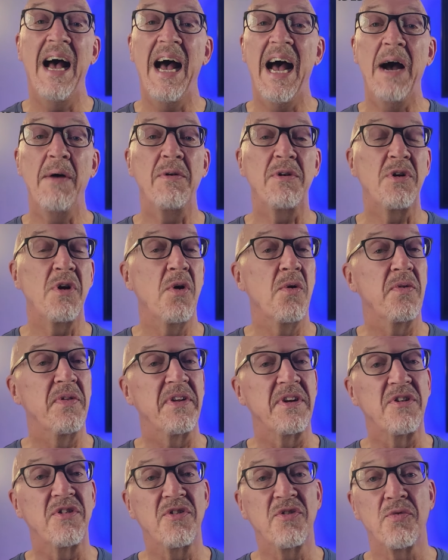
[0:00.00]
I would go with
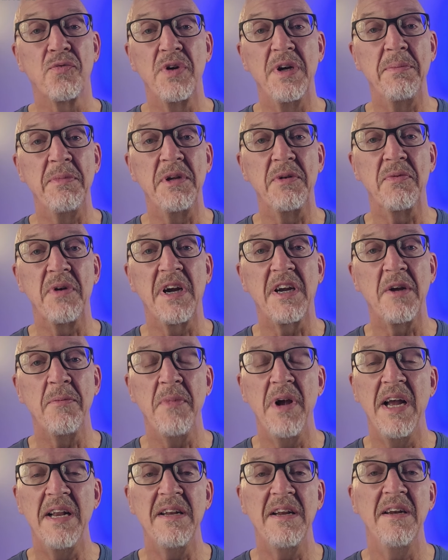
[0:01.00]
extremely
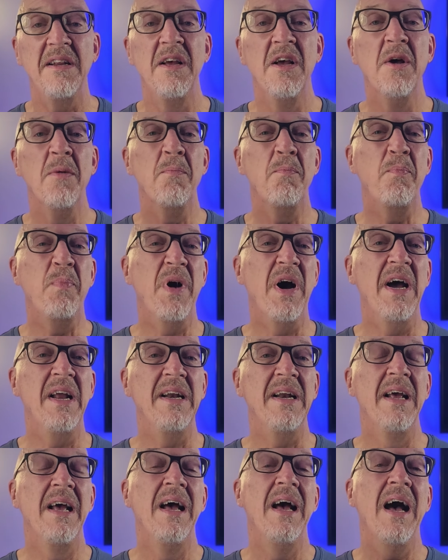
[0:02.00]
recommended,
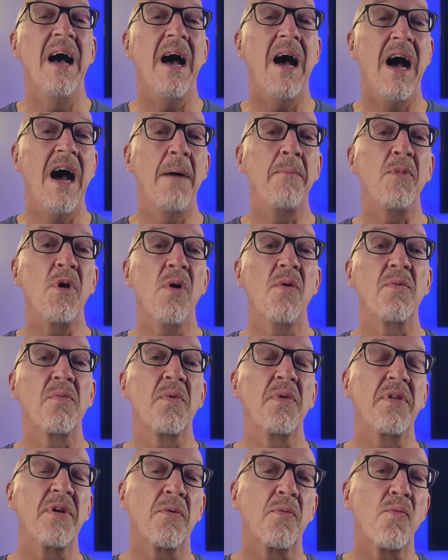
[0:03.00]
but I'm going
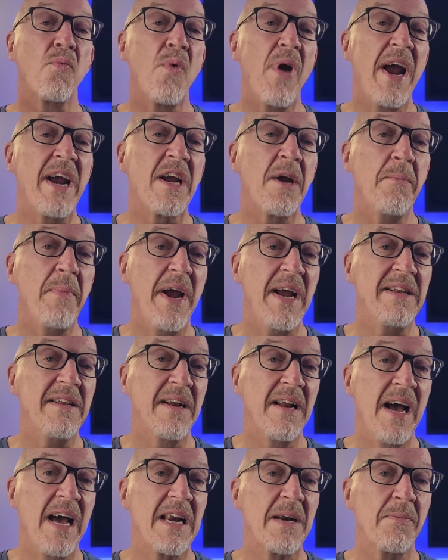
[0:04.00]
with a recommended
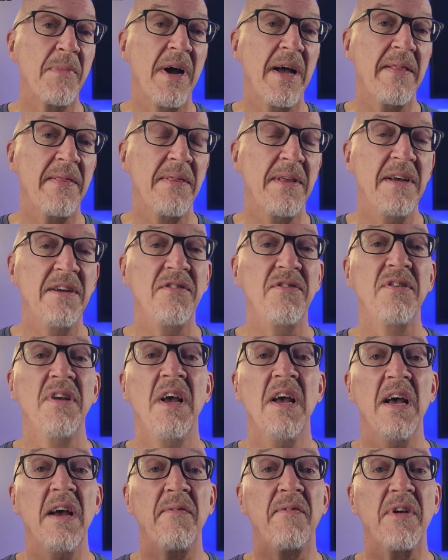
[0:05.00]
item on this.
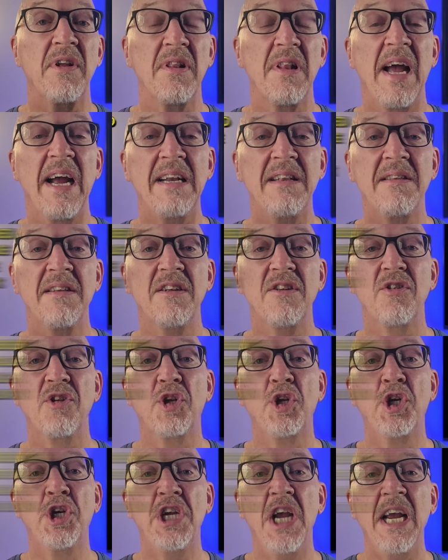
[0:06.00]
If you like this,
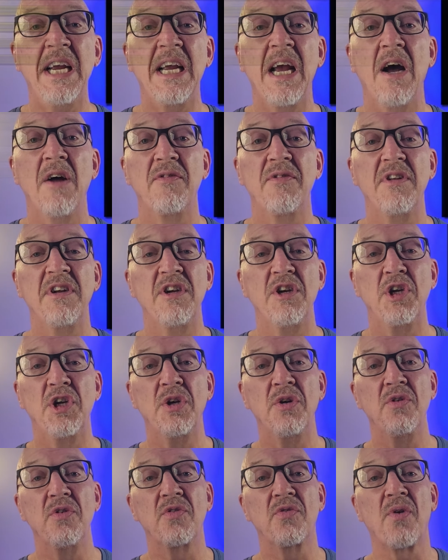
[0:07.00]
check out these
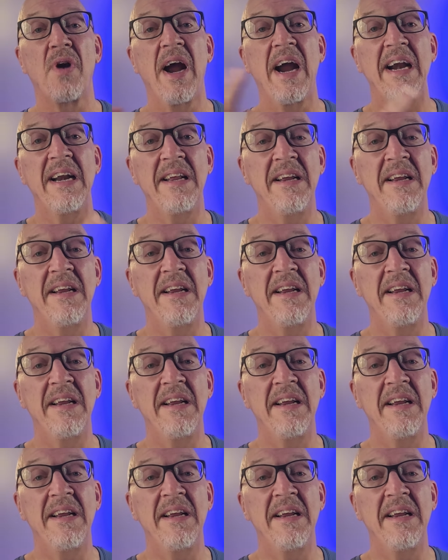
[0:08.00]
shoes right